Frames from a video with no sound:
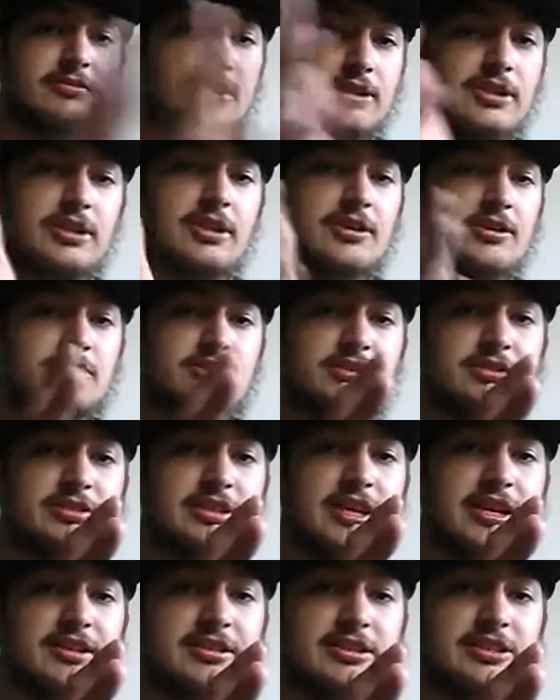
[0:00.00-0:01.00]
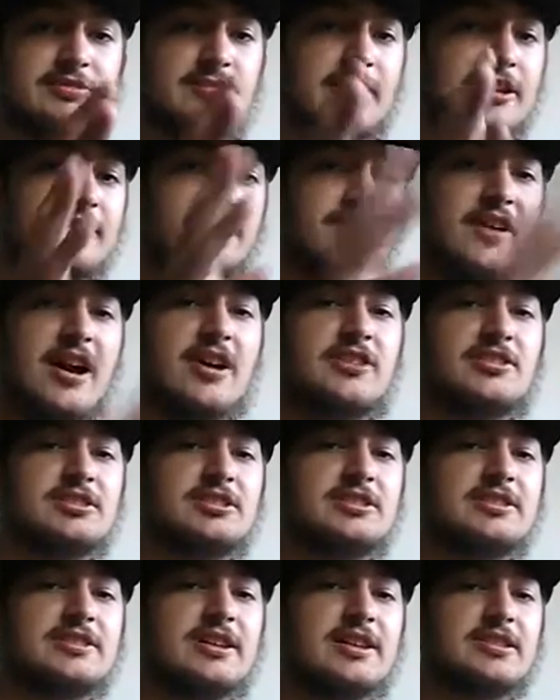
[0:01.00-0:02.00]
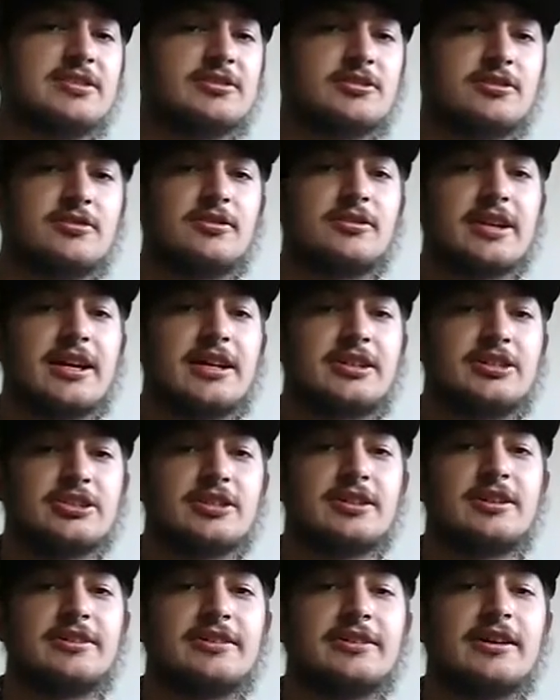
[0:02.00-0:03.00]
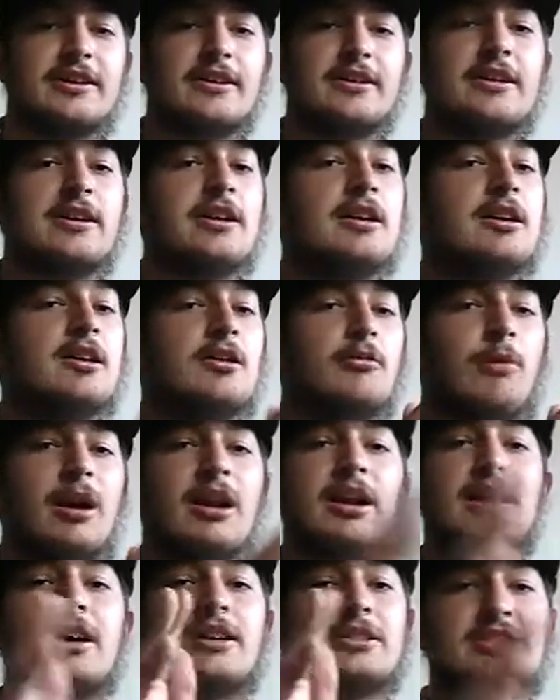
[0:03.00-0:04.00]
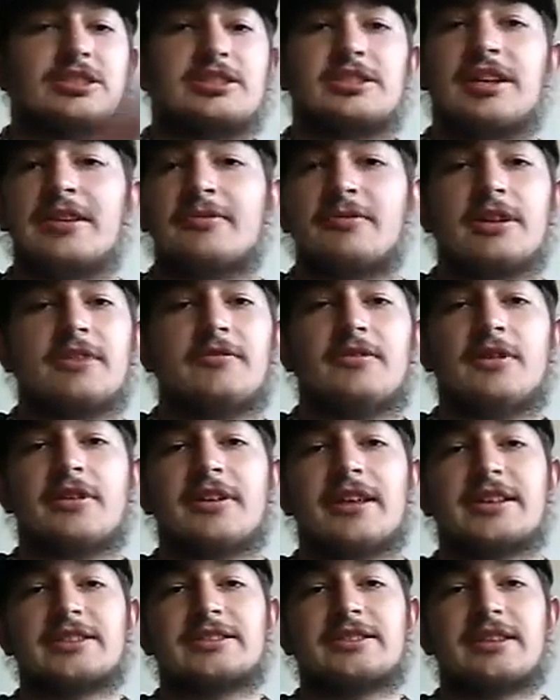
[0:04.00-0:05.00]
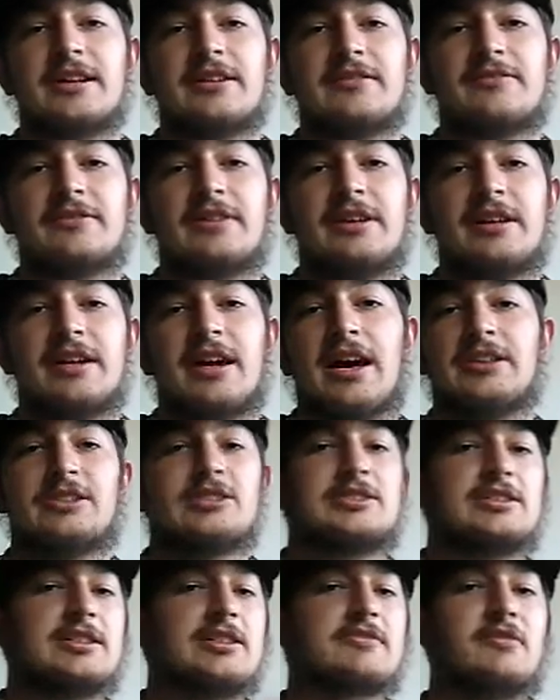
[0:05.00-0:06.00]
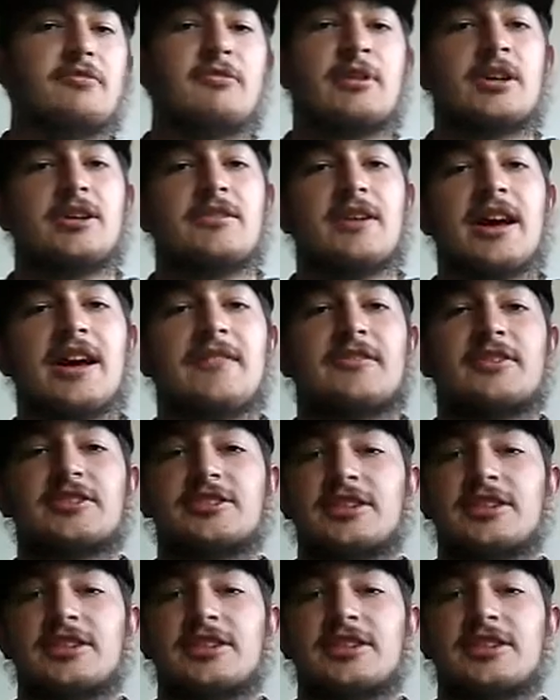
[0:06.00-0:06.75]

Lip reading: years on end, spending thousands of dollars on all that junk in there, why not just get rid of all that stuff and just live with what you have? You